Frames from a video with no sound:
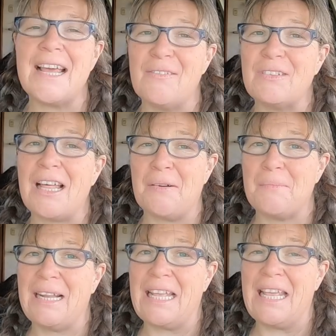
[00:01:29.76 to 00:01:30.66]
have a lot of
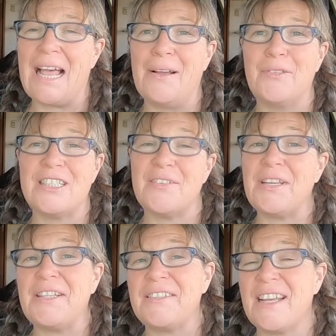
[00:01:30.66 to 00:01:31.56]
money. I was
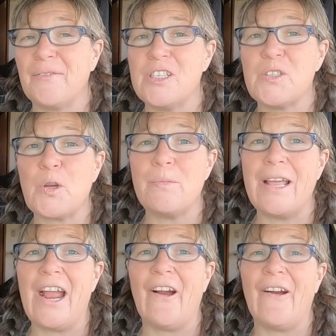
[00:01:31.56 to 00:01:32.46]
living in the San Francisco
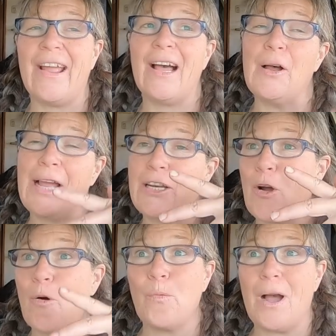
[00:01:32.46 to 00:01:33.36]
Bay Area. I
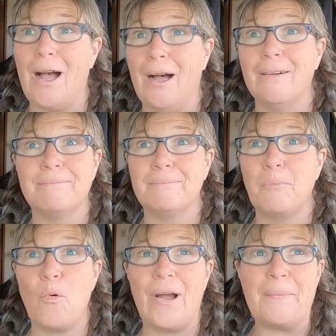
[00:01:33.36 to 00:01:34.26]
know, um,
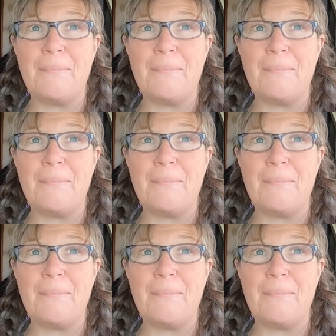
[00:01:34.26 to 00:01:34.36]
boy,